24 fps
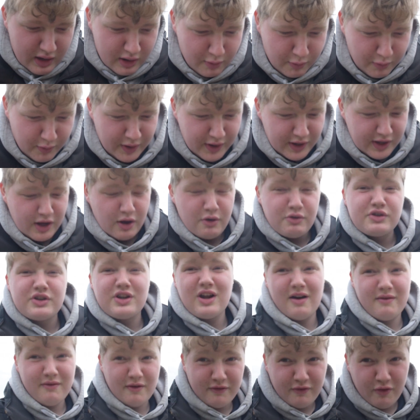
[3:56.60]
We used to
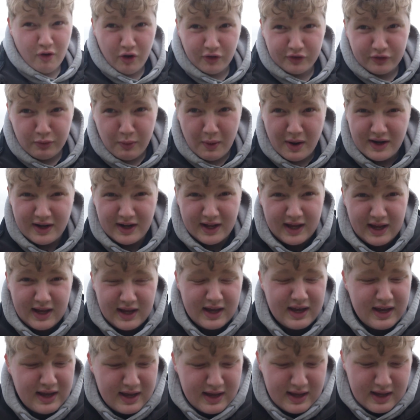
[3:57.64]
have a 420
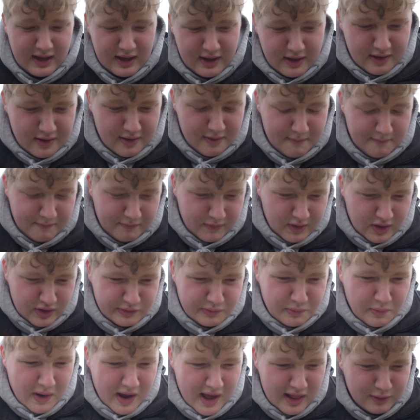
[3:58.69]
as
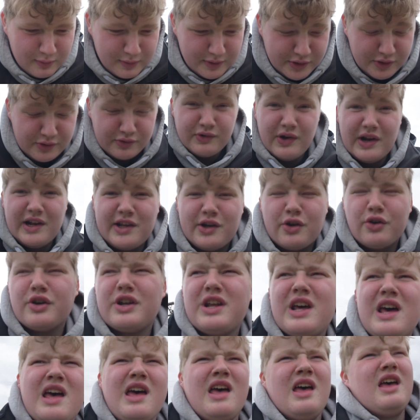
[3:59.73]
well, which was really good.
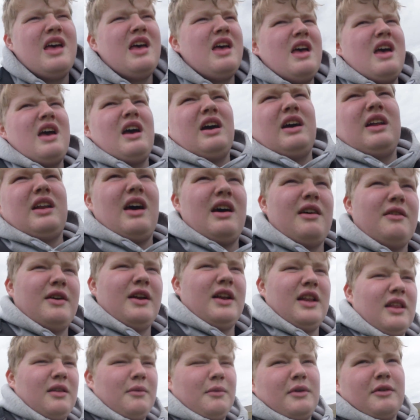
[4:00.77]

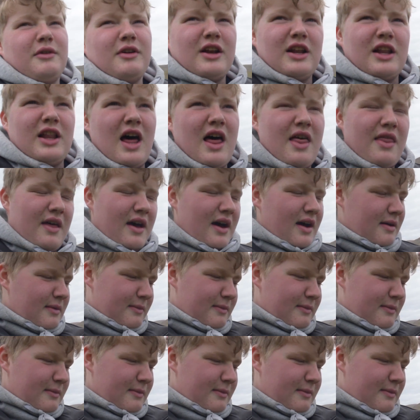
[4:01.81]
And we really like that,